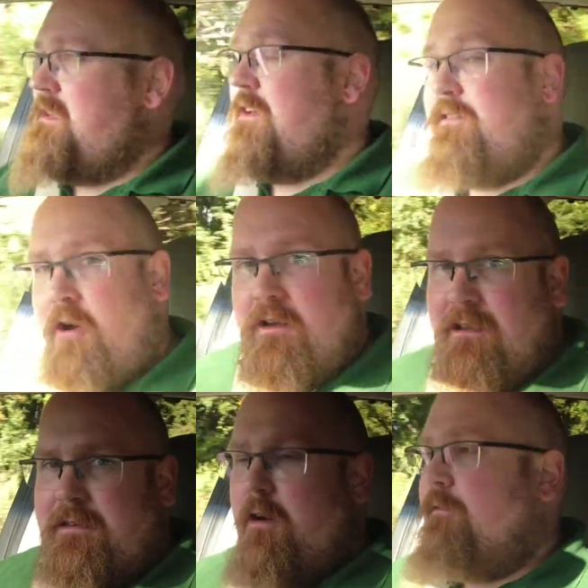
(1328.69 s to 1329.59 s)
you've got
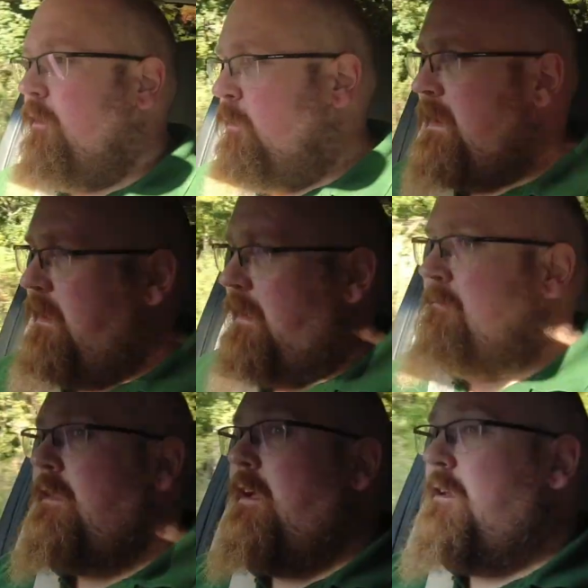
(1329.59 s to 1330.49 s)
yourself a winner.
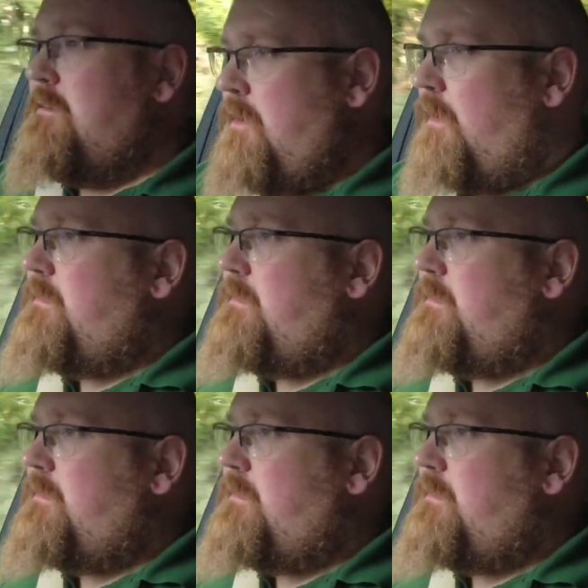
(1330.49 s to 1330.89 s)
Not